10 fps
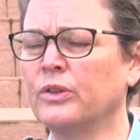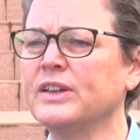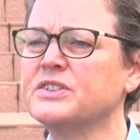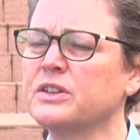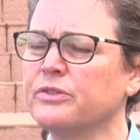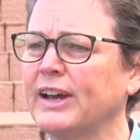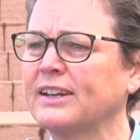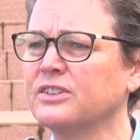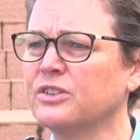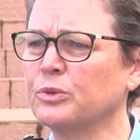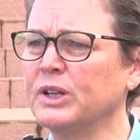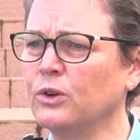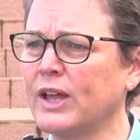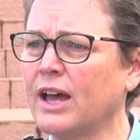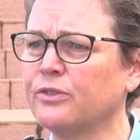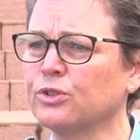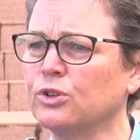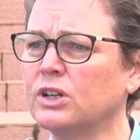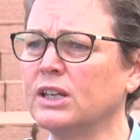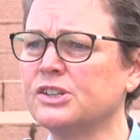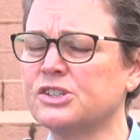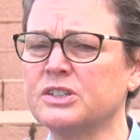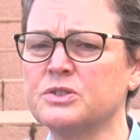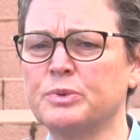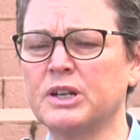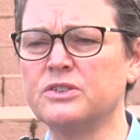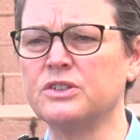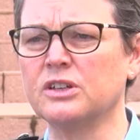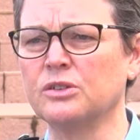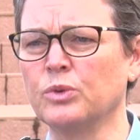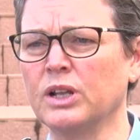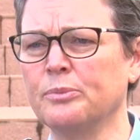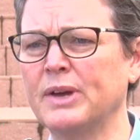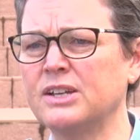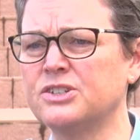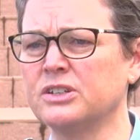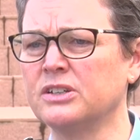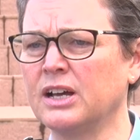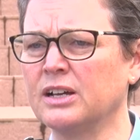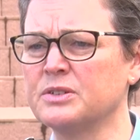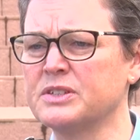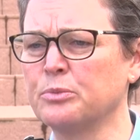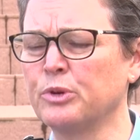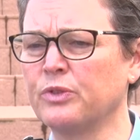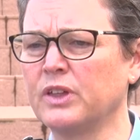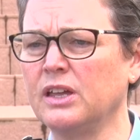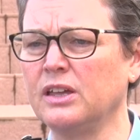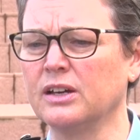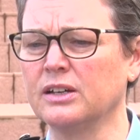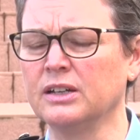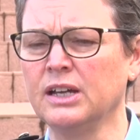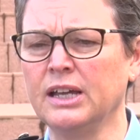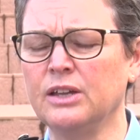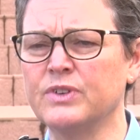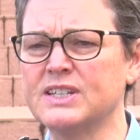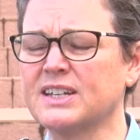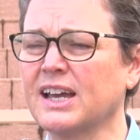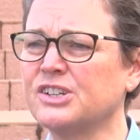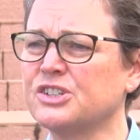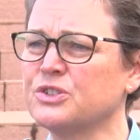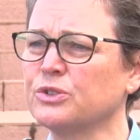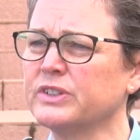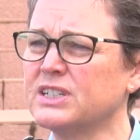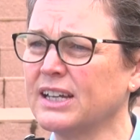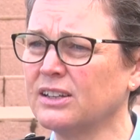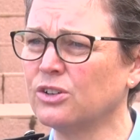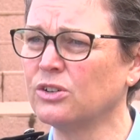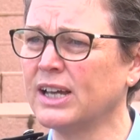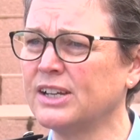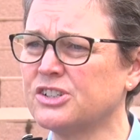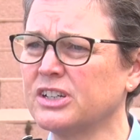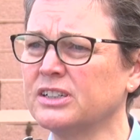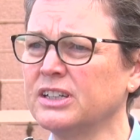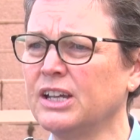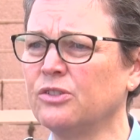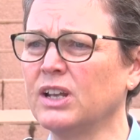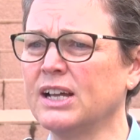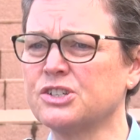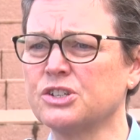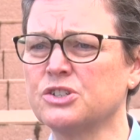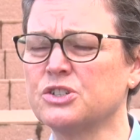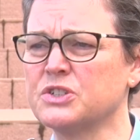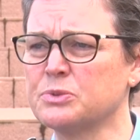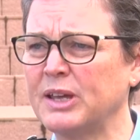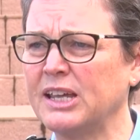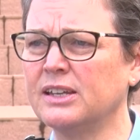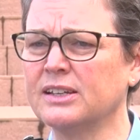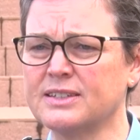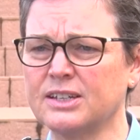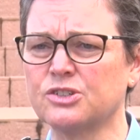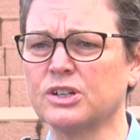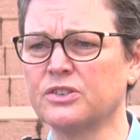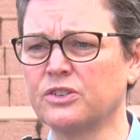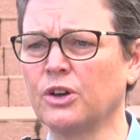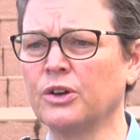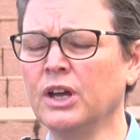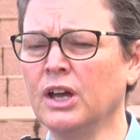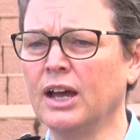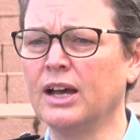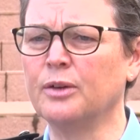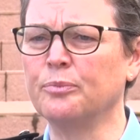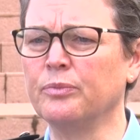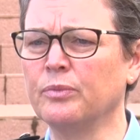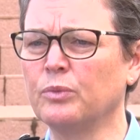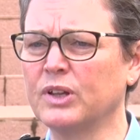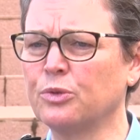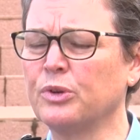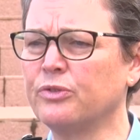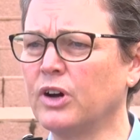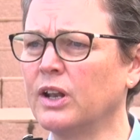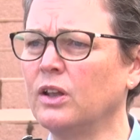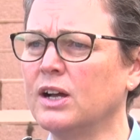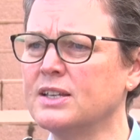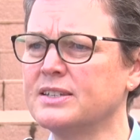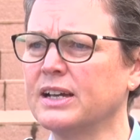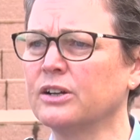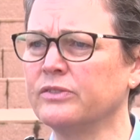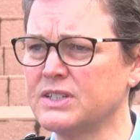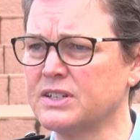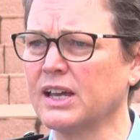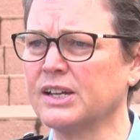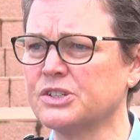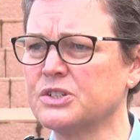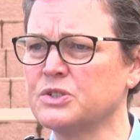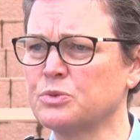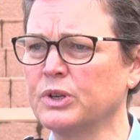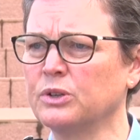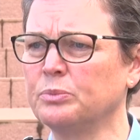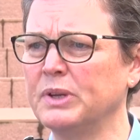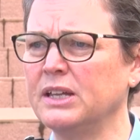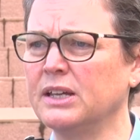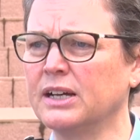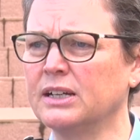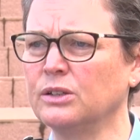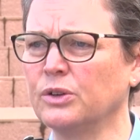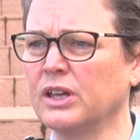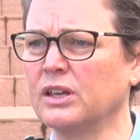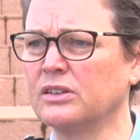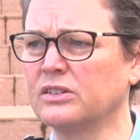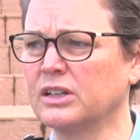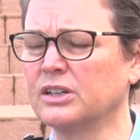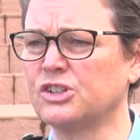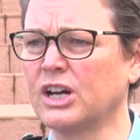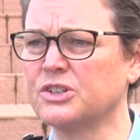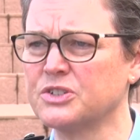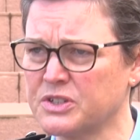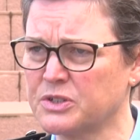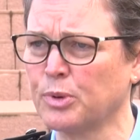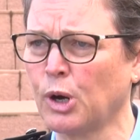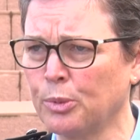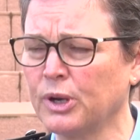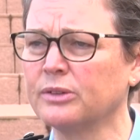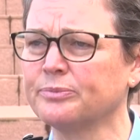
Well, these are the factors that we look at for all collisions, but as you can well imagine, some of the investigations are of a technical nature in relation to speed, etc. So once we've finalised our investigations, we'll be looking at charges as appropriate.